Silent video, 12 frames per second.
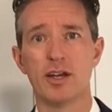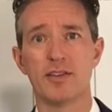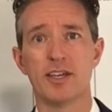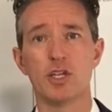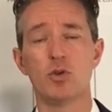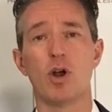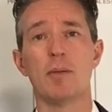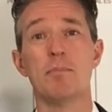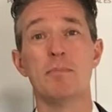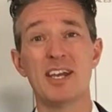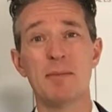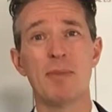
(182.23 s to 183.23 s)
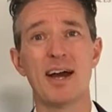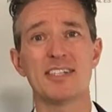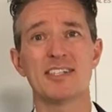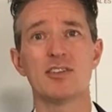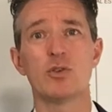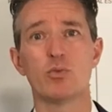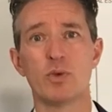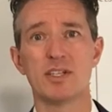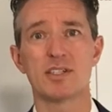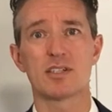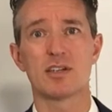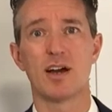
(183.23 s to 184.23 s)
that you are minimizing the
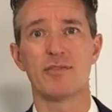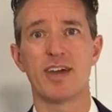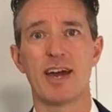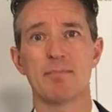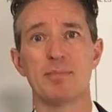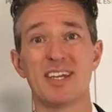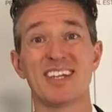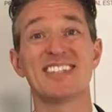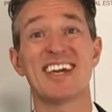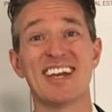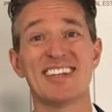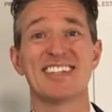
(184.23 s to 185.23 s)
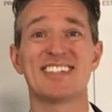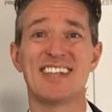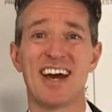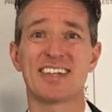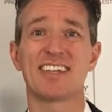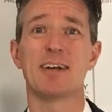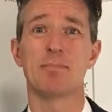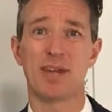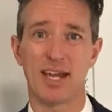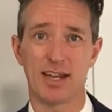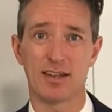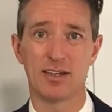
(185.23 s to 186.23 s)
risk of that being a tenant that's not going to
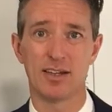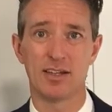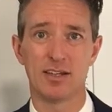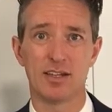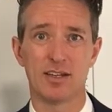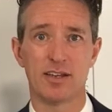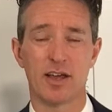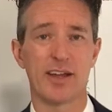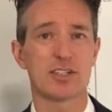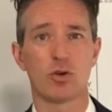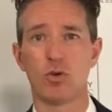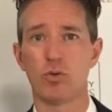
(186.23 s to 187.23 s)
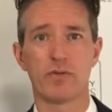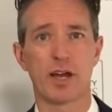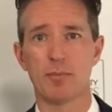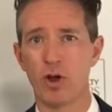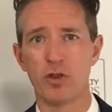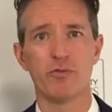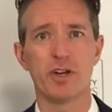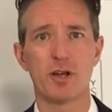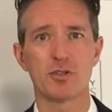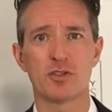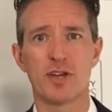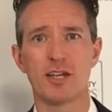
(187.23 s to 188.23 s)
pay? Now, we've got other
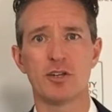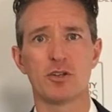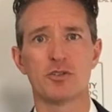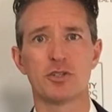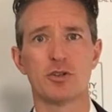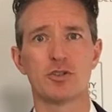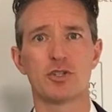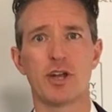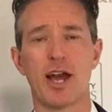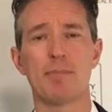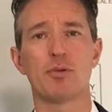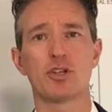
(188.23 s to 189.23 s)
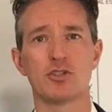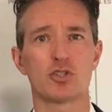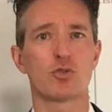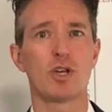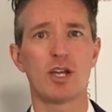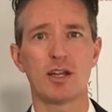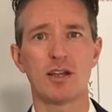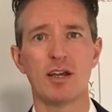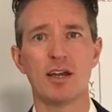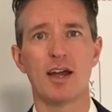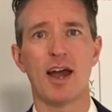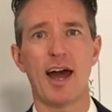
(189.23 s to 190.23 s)
videos on that. You can search applicant screening,
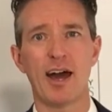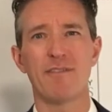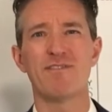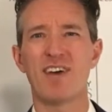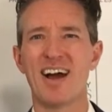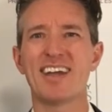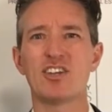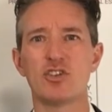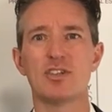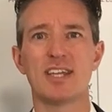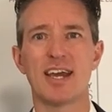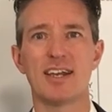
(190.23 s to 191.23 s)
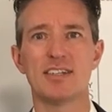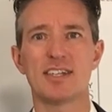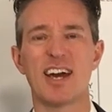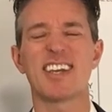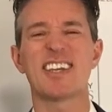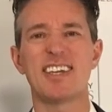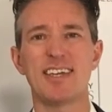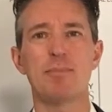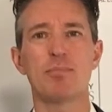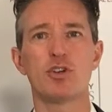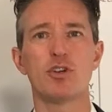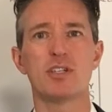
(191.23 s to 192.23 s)
how to find good tenants, how to
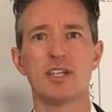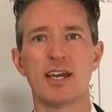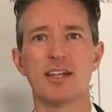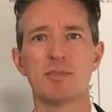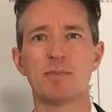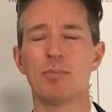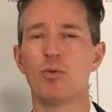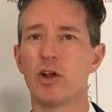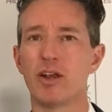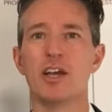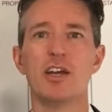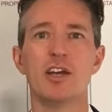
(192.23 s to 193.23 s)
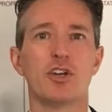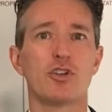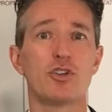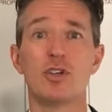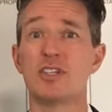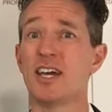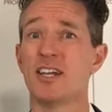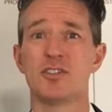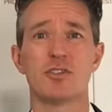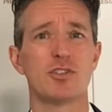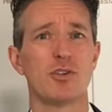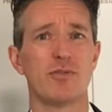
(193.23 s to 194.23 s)
keep good tenants. But boy, good tenants
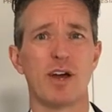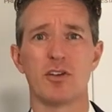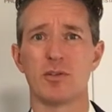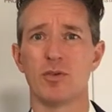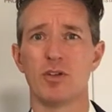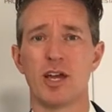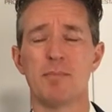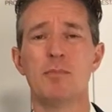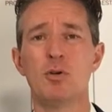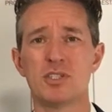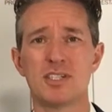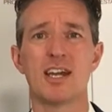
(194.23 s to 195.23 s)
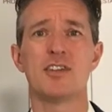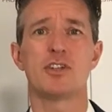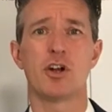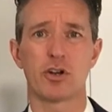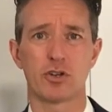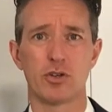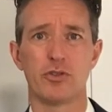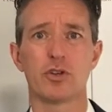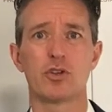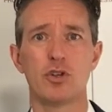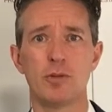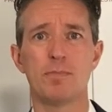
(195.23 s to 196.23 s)
are so valuable. And most tenants are good. They're
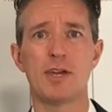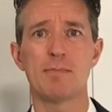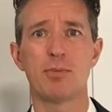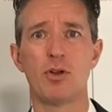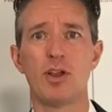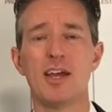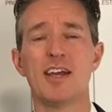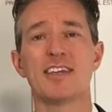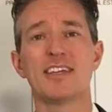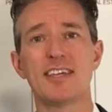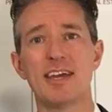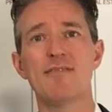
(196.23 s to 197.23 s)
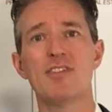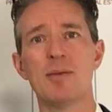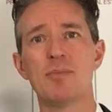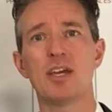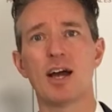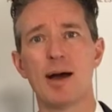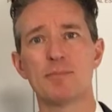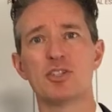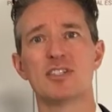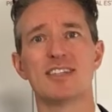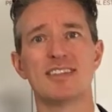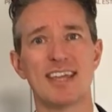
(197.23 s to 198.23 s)
good people. Give them the
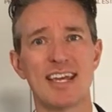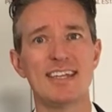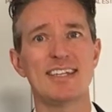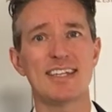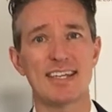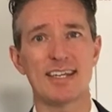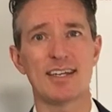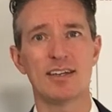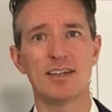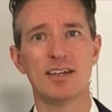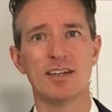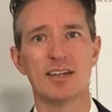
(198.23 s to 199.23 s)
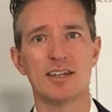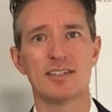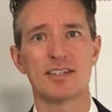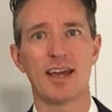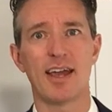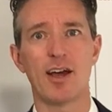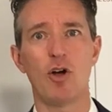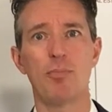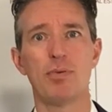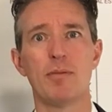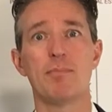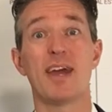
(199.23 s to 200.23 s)
options that they need to help
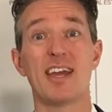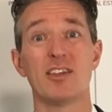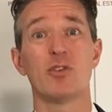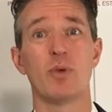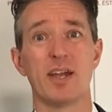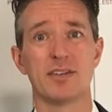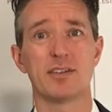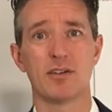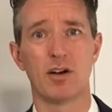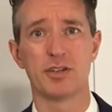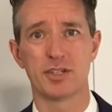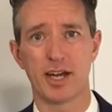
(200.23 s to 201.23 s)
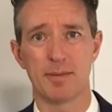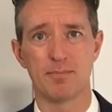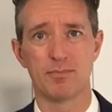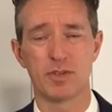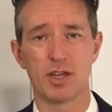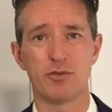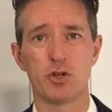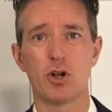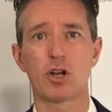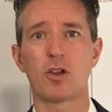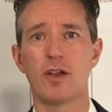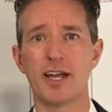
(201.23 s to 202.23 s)
pay their rent on time. If you're a
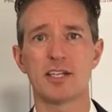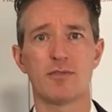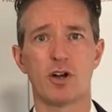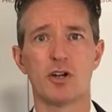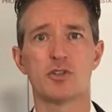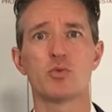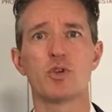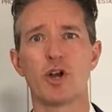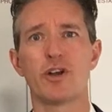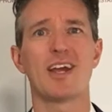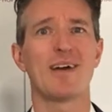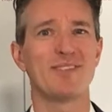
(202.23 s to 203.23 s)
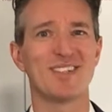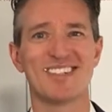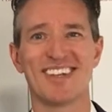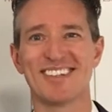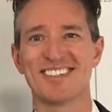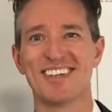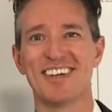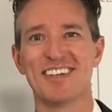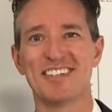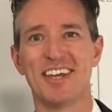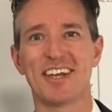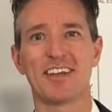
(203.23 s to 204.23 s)
client of ours, we already have these things
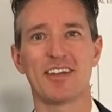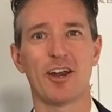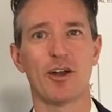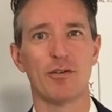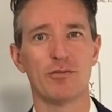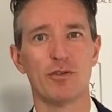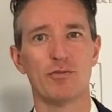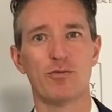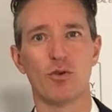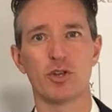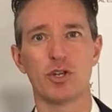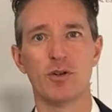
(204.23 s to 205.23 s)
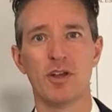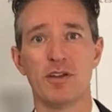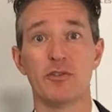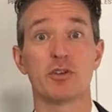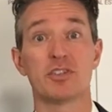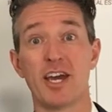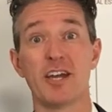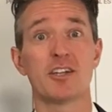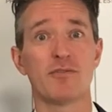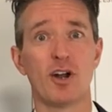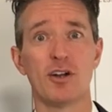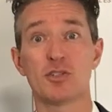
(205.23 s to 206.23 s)
taken care of for you. If you're a tenant
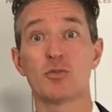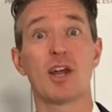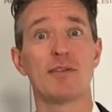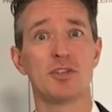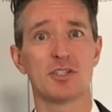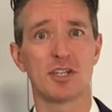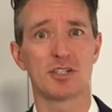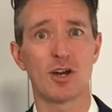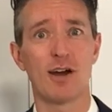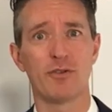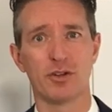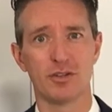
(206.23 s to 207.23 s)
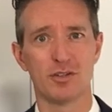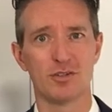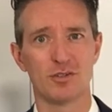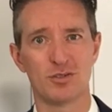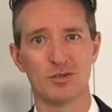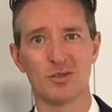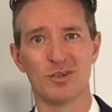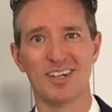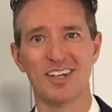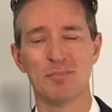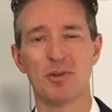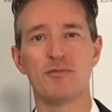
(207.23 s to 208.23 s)
of ours, we have these things offered to you.
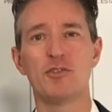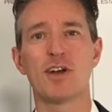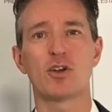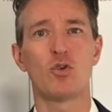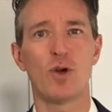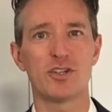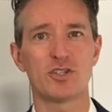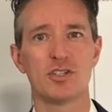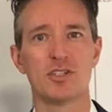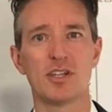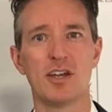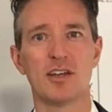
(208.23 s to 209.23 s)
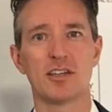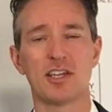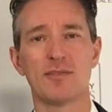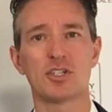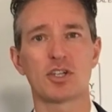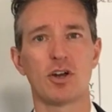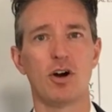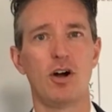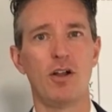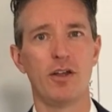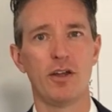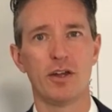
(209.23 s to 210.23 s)
But if you've got questions, give us a
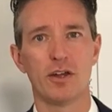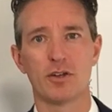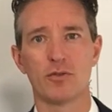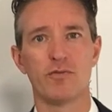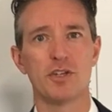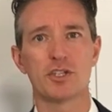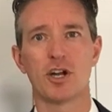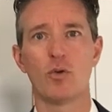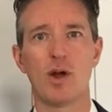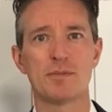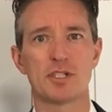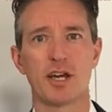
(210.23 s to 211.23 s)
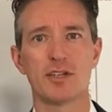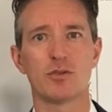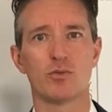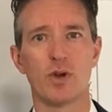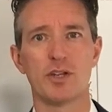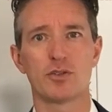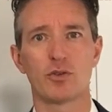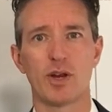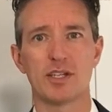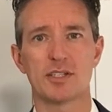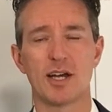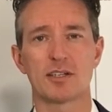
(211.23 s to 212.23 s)
call. Visit our website,
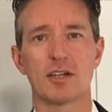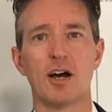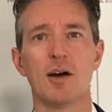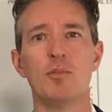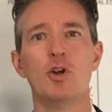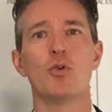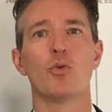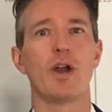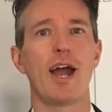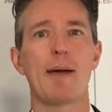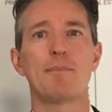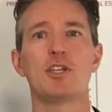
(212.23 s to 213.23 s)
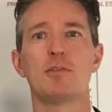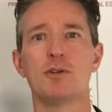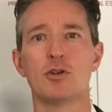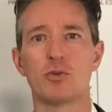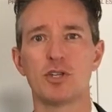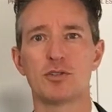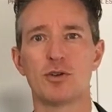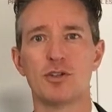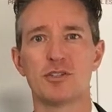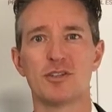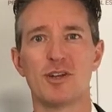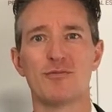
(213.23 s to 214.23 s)
rentgrace.com. We're happy to be a
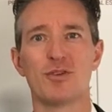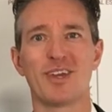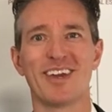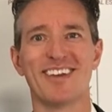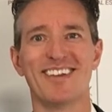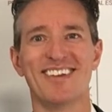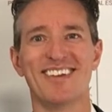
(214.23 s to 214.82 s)
resource if we can.